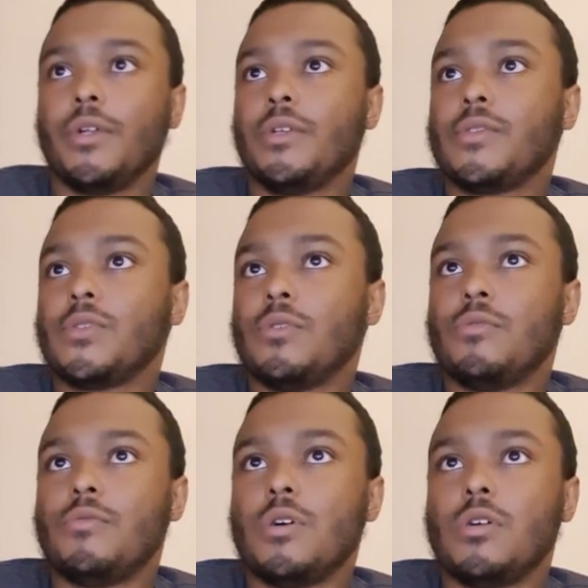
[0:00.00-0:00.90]

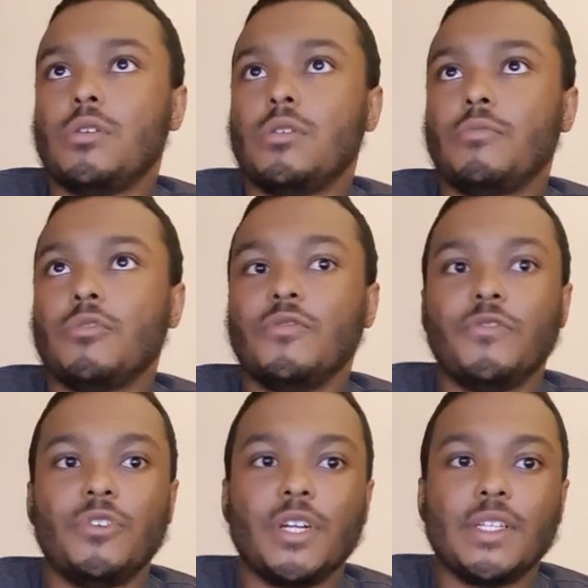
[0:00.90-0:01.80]
So
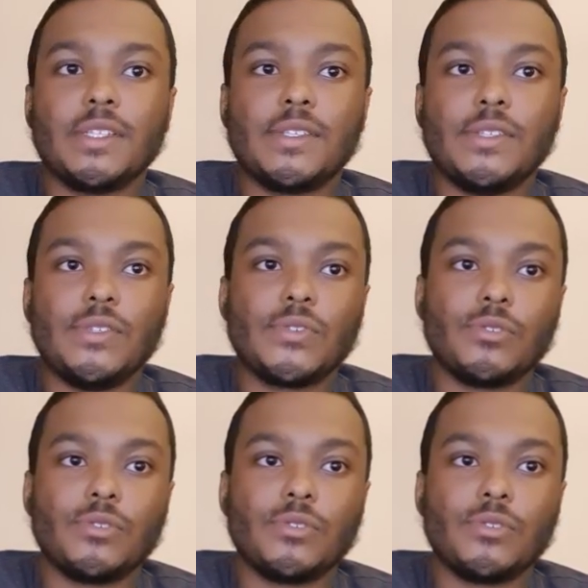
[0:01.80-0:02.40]
convert entities